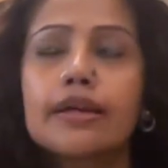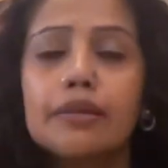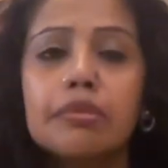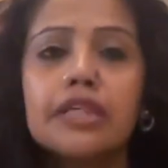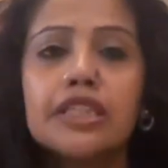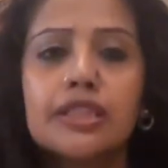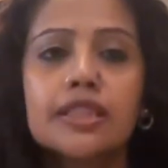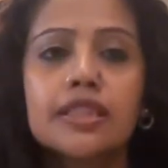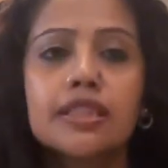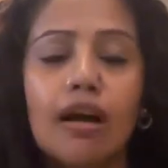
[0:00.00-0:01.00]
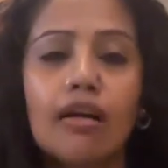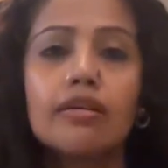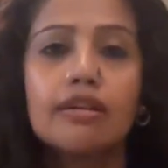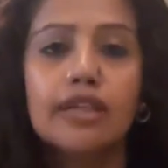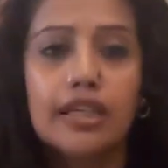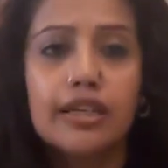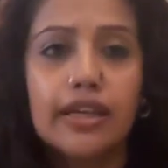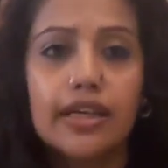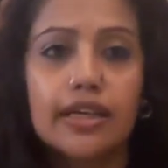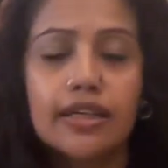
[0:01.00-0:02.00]
Can we just start
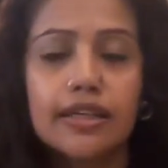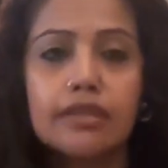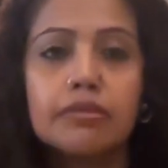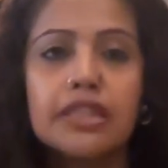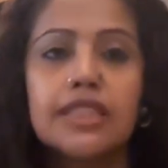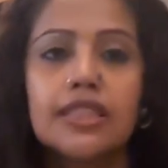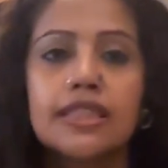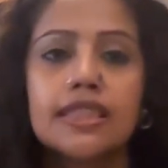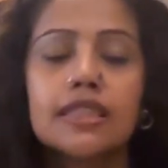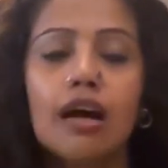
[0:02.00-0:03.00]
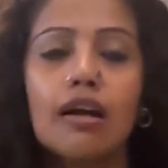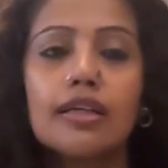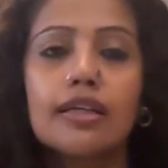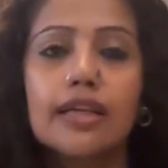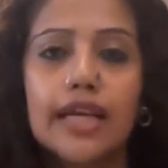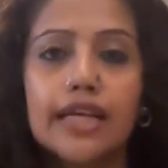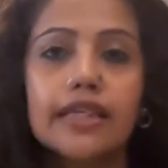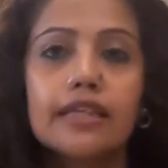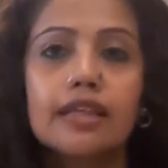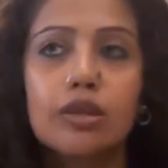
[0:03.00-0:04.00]
reading? Can we just start
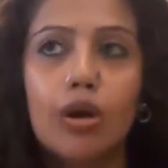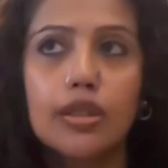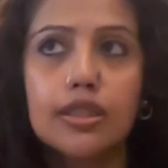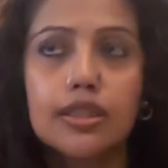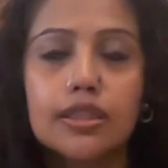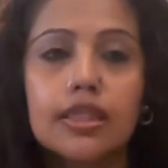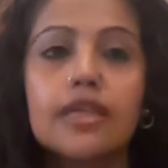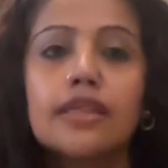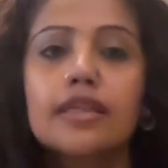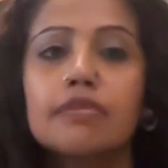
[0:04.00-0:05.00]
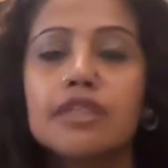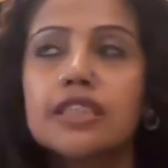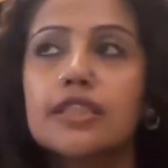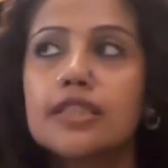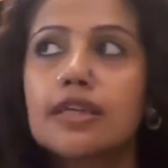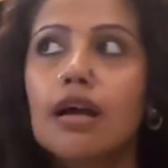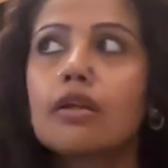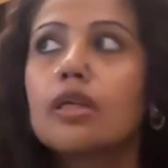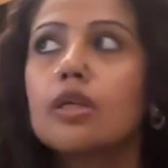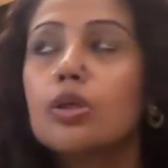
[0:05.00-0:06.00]
connecting the dots? Can we just
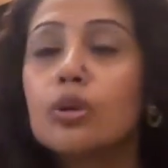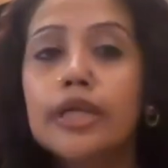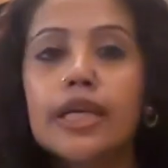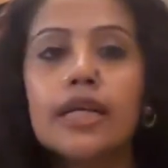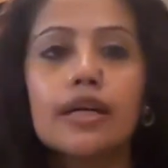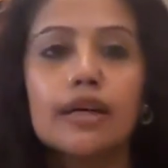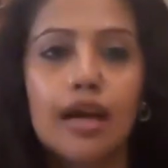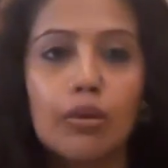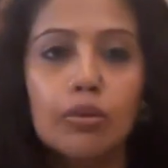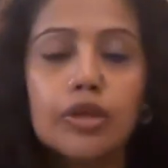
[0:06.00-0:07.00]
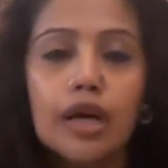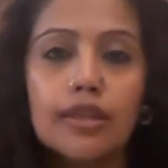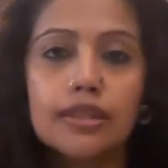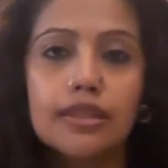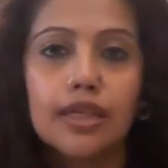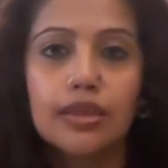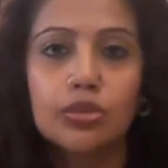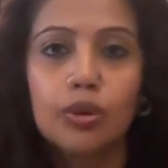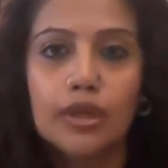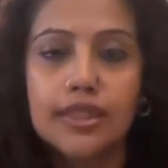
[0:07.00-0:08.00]
start looking around us as
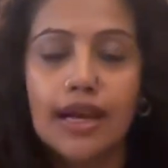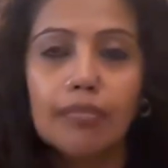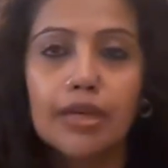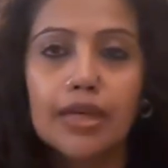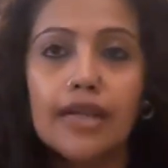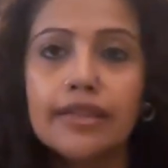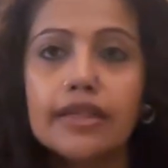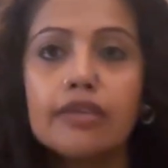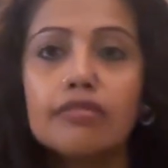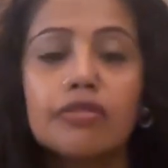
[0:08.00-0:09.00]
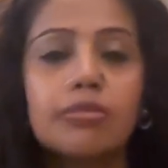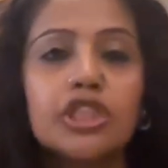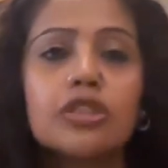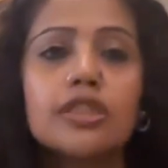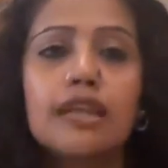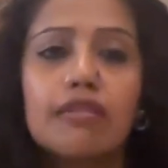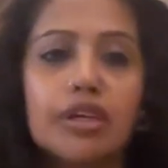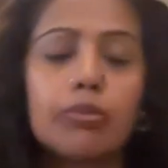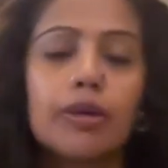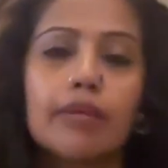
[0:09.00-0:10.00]
to what's happening? I think information is
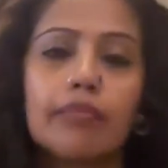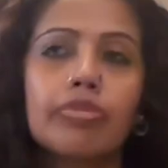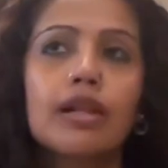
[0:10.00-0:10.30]
everywhere.